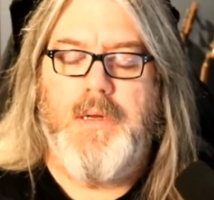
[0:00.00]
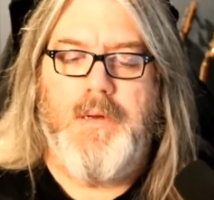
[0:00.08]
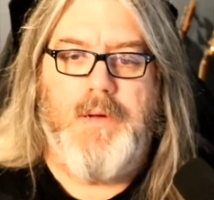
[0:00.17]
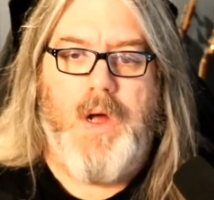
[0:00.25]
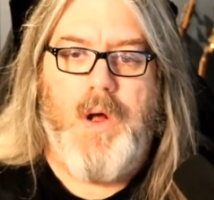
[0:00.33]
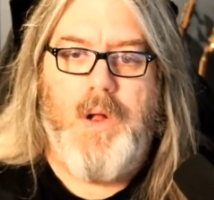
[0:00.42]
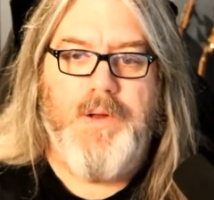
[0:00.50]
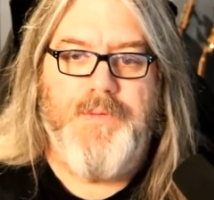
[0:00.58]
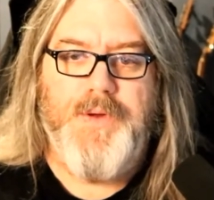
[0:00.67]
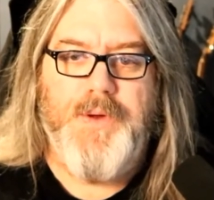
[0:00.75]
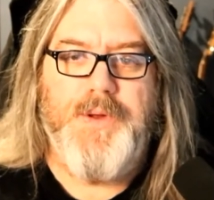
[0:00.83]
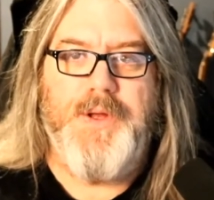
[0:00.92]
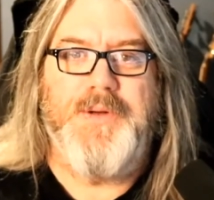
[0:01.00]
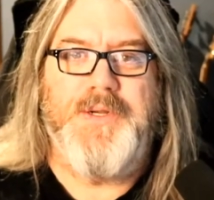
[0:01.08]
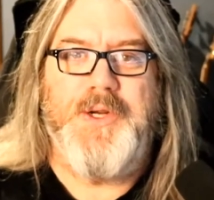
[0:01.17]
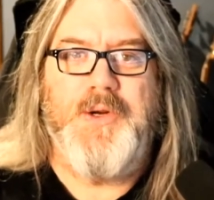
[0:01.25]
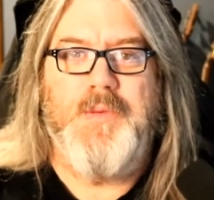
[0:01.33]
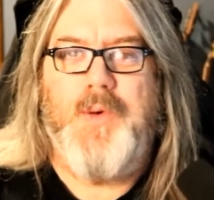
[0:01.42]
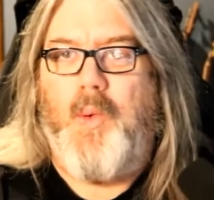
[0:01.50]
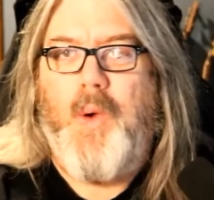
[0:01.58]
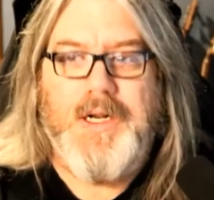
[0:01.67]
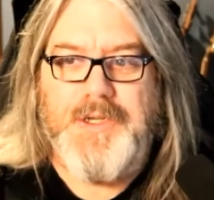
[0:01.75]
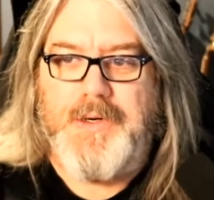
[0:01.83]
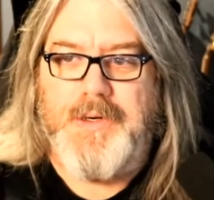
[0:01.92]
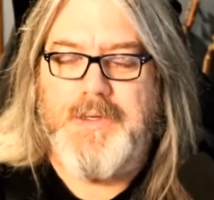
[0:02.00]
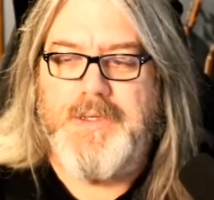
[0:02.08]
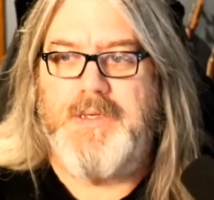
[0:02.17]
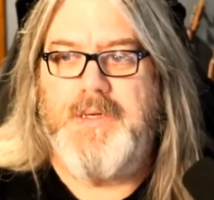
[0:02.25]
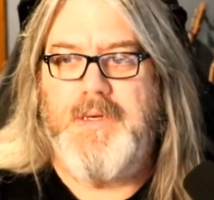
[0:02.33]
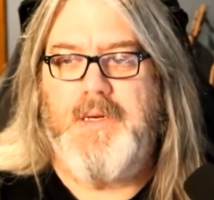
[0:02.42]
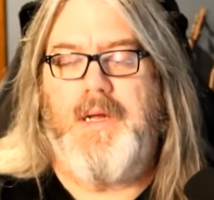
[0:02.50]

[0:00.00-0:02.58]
all of you youtube watchers